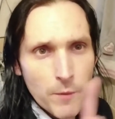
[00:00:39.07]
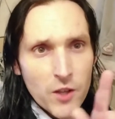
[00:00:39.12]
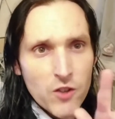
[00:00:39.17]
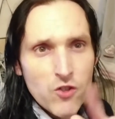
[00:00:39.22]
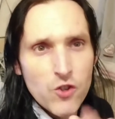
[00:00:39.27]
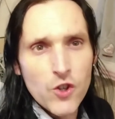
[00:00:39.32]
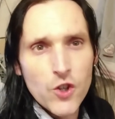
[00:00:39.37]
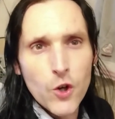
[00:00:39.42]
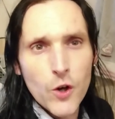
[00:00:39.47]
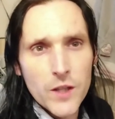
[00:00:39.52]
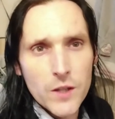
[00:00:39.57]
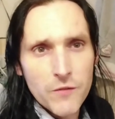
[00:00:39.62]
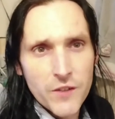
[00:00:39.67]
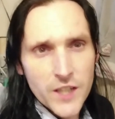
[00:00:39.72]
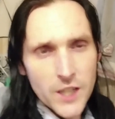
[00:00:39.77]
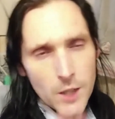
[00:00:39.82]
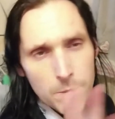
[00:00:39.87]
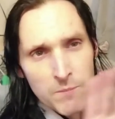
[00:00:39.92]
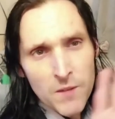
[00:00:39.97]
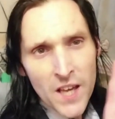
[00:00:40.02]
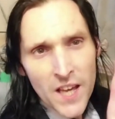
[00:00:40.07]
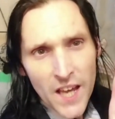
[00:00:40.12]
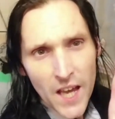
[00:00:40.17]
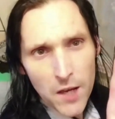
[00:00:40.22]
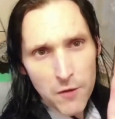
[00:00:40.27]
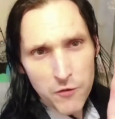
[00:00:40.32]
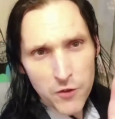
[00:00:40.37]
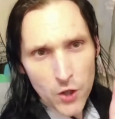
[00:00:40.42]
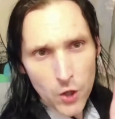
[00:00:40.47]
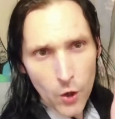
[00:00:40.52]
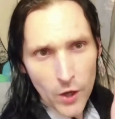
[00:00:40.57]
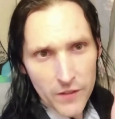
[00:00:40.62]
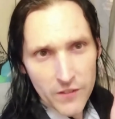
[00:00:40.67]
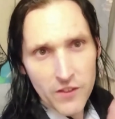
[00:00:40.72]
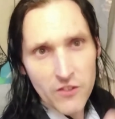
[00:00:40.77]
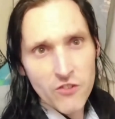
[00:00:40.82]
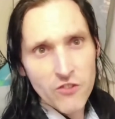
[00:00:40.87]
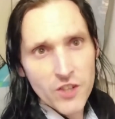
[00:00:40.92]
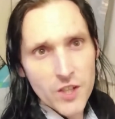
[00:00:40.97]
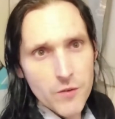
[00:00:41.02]
make sure you like the video if you like
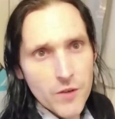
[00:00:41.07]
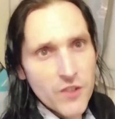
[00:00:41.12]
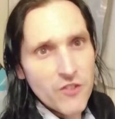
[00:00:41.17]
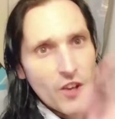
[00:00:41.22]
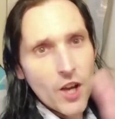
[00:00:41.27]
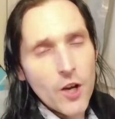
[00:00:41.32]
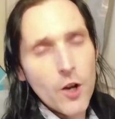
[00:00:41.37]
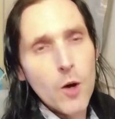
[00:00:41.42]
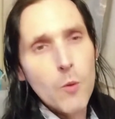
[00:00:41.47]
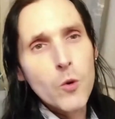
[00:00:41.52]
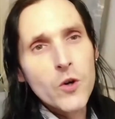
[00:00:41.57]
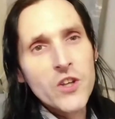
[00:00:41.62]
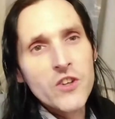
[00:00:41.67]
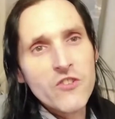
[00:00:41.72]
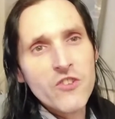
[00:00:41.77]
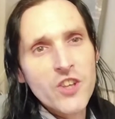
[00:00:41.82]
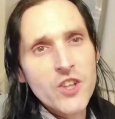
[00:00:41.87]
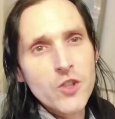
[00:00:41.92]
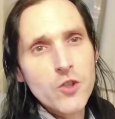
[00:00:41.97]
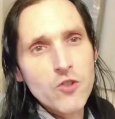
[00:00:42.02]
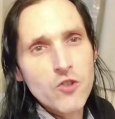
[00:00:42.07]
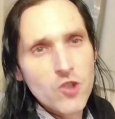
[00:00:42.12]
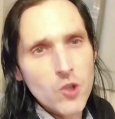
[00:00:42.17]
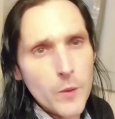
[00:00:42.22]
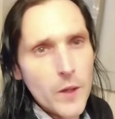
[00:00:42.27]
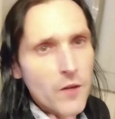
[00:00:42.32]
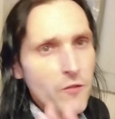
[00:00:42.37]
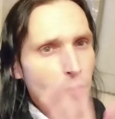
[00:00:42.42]
this series, and I will continue to do it.